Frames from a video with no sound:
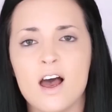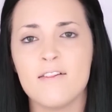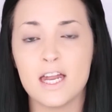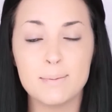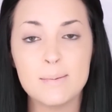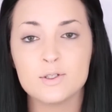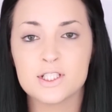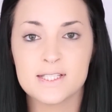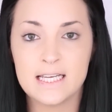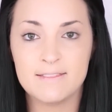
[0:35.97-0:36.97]
A lot of people
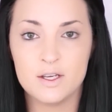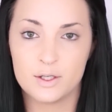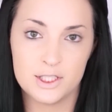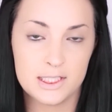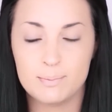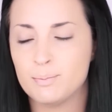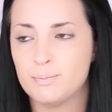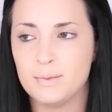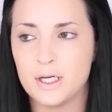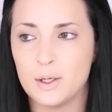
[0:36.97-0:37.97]
just think that you can just,
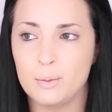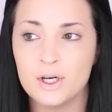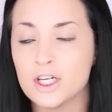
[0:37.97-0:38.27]
you know,